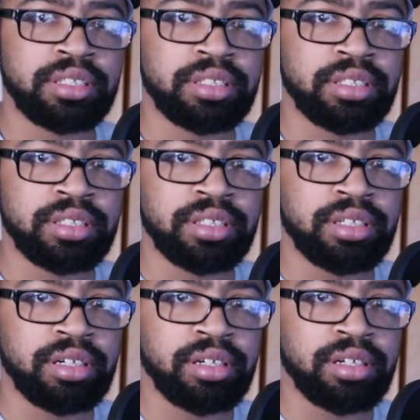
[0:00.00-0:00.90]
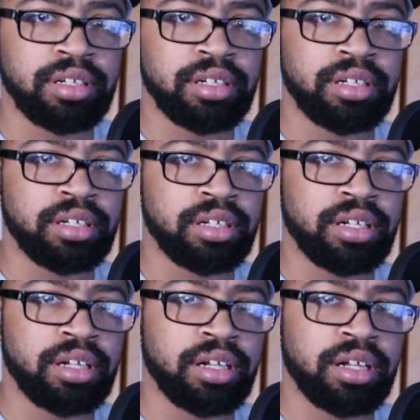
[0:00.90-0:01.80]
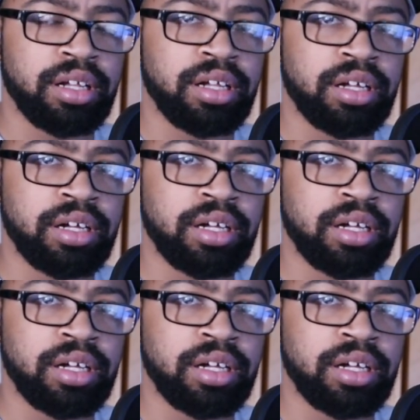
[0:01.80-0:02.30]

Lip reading: (silence)